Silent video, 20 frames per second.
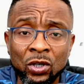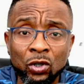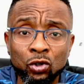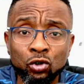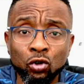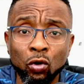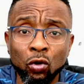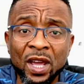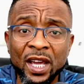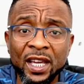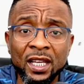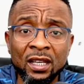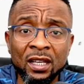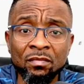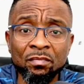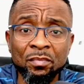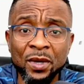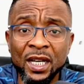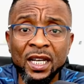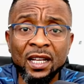to make him
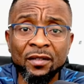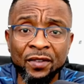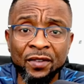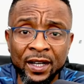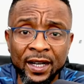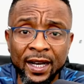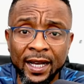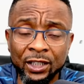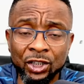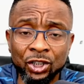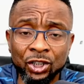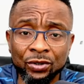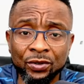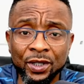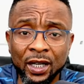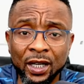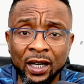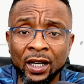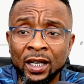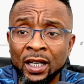believe in
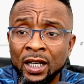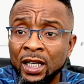Nigeria.